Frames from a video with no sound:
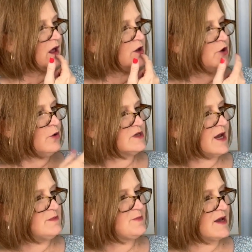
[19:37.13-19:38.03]
New York
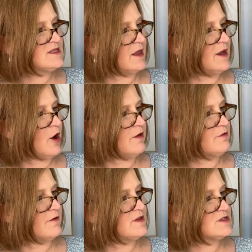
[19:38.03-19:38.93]
Times bestselling
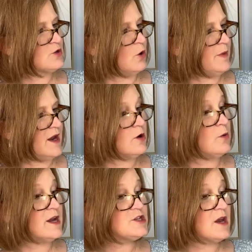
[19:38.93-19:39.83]
author of The Soulmate
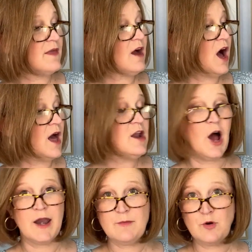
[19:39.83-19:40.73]
Equation and
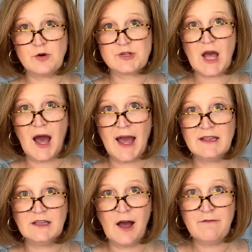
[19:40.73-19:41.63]
Unhoneymooners. I
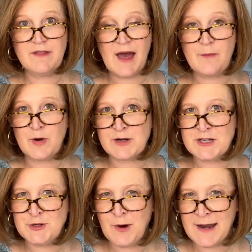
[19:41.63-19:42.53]
loved that book.
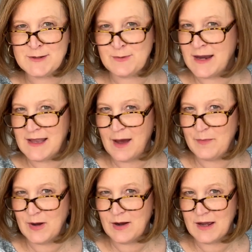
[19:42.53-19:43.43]
Did you guys read that
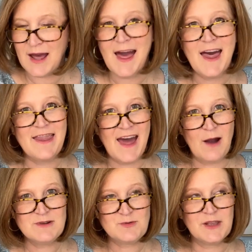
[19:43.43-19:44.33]
book?
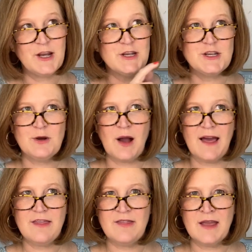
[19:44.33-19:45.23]
That was really good too.
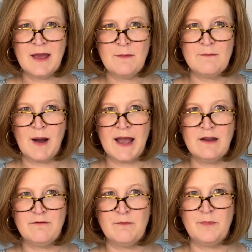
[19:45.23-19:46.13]
I think it might
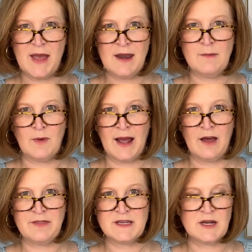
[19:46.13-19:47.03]
have been in my
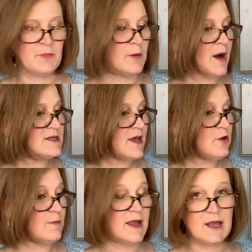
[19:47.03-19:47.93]
authentic book box, and
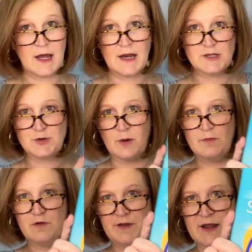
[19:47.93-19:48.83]
they're making it into a
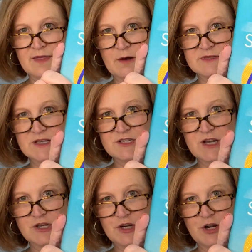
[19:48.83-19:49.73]
movie. That was a,
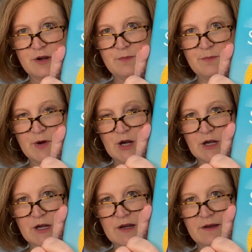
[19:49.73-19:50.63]
such a good book.